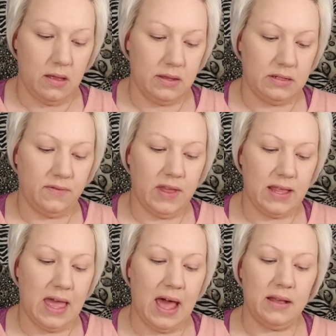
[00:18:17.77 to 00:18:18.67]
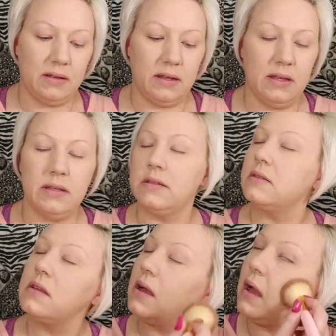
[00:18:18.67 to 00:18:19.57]
stuff like that,
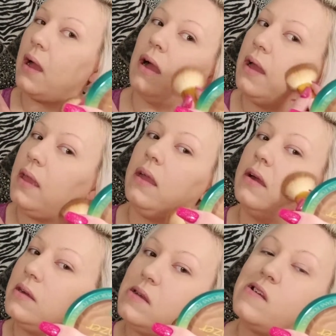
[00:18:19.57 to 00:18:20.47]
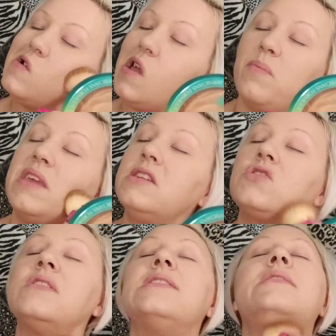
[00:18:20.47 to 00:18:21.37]
because I am
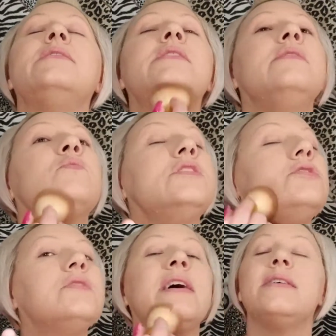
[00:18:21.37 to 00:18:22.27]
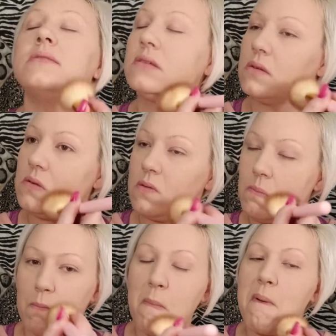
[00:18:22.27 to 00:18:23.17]
interested in what you guys
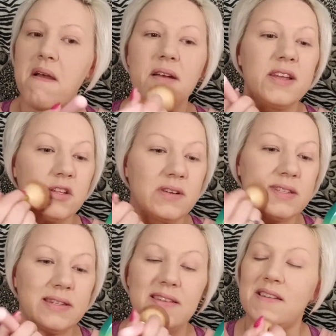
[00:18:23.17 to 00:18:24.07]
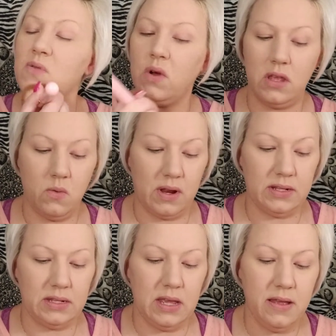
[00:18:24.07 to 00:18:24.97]
are interested in or what you want to
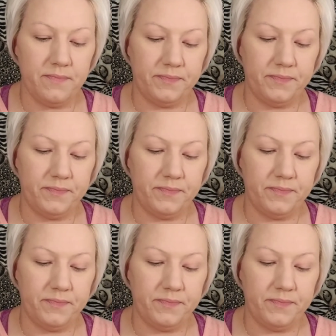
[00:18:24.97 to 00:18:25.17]
see.